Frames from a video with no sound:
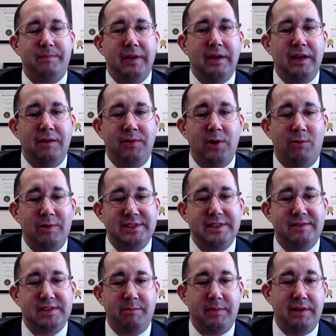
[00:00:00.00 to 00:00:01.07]
If you don't receive
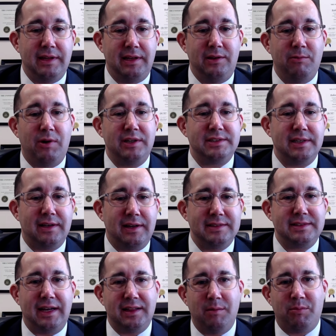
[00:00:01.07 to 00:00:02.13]
something, then you want to
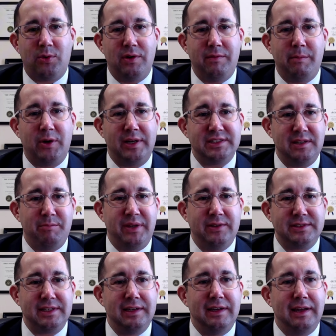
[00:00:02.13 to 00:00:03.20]
contact the Board of Immigration
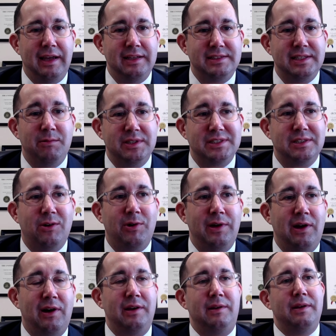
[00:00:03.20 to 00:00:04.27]
Appeals and see what's going
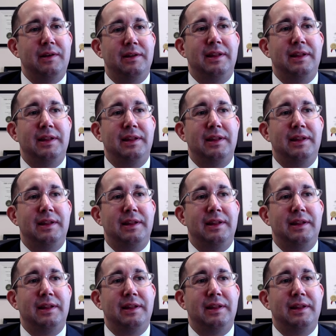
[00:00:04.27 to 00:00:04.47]
on.